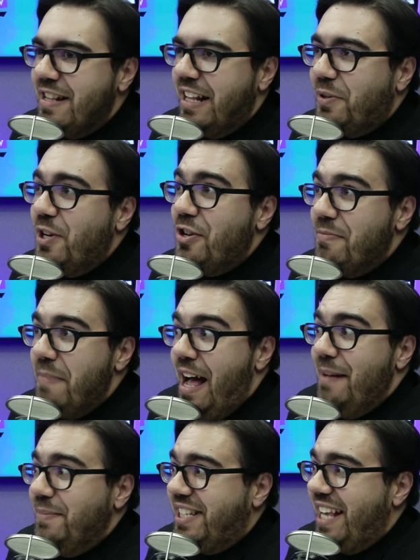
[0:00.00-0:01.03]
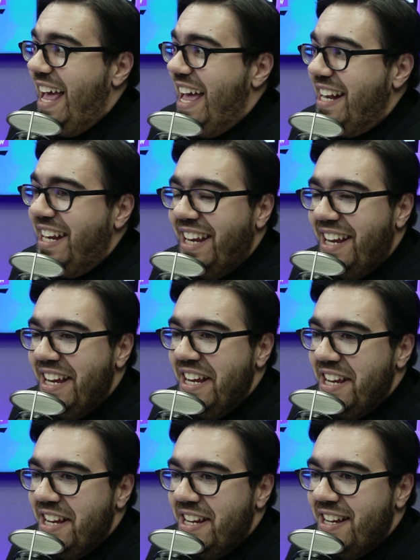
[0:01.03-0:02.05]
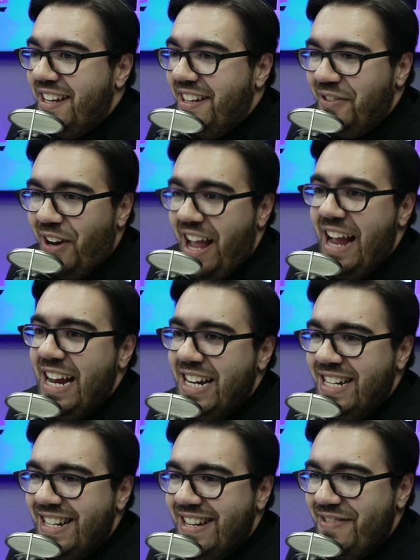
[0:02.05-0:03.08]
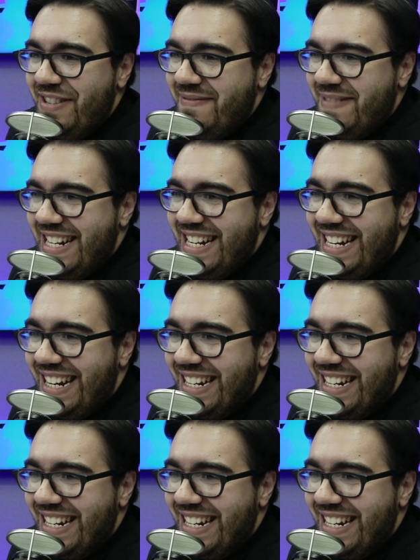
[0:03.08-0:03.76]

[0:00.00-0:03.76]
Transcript: what your mom said. Right? Everybody.